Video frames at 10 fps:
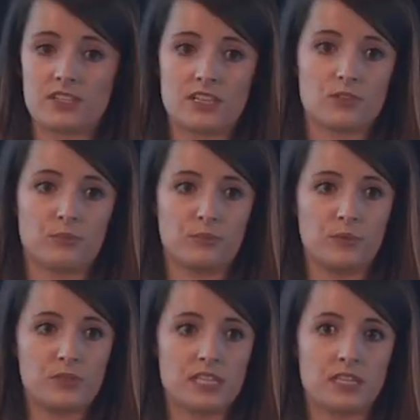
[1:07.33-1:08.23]
sales are
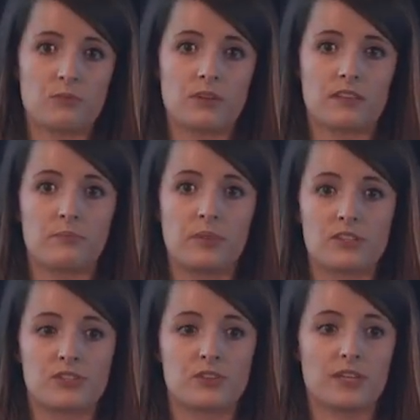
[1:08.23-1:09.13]
boosting with
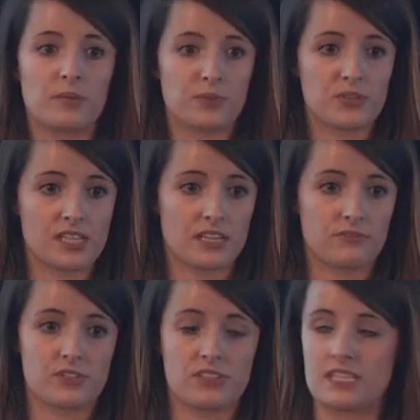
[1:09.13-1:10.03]
plus 38%
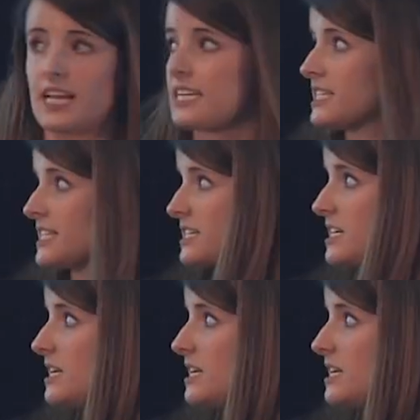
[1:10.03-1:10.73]
versus last year.